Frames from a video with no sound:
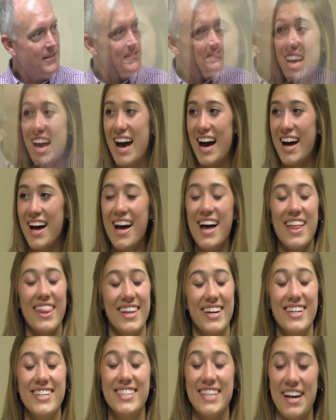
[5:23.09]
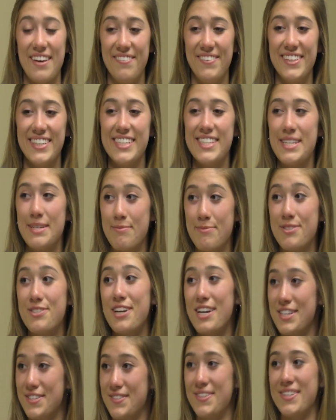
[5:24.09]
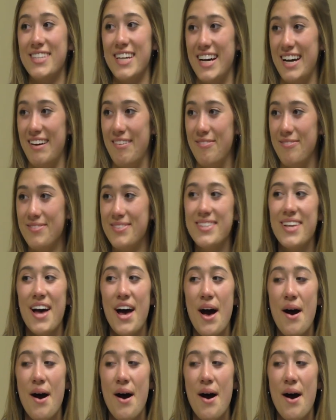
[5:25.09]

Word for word: Yeah, there are definitely some stressful times,